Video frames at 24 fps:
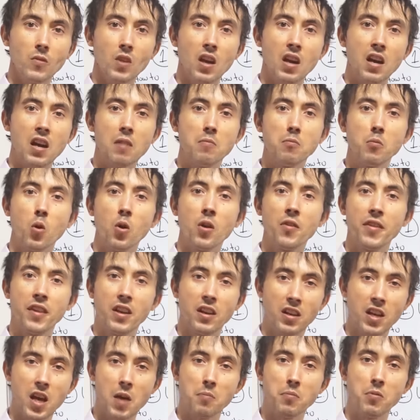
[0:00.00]
uh, more than
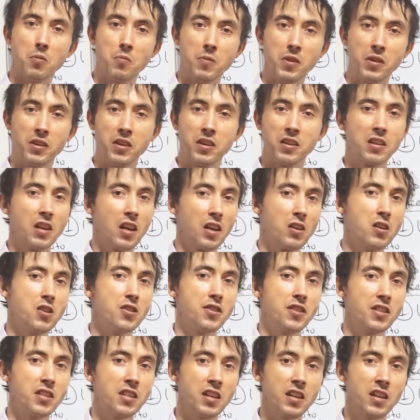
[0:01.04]
a couple million
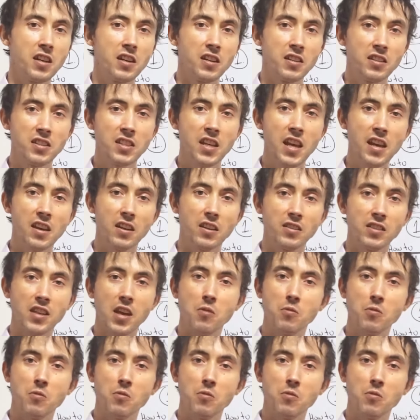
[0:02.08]
dollars a year in sales,